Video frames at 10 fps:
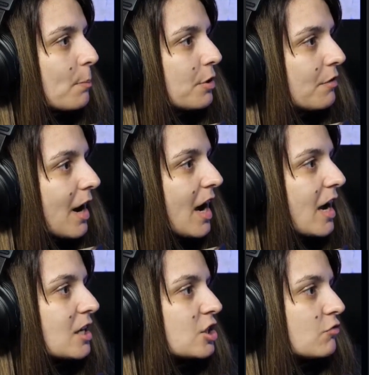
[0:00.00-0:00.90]

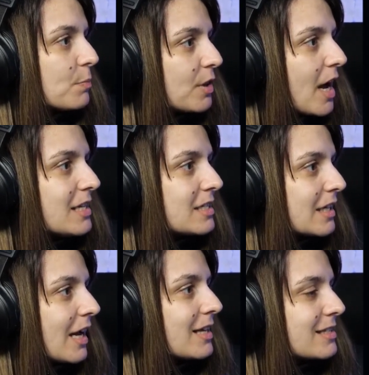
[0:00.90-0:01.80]
Parage, replies to
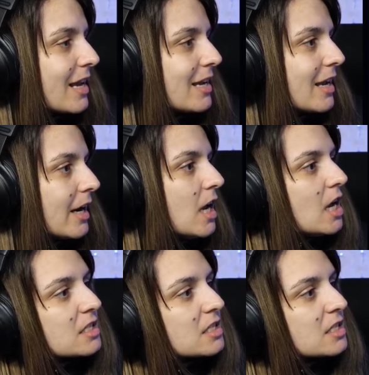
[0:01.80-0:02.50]
Kat saying,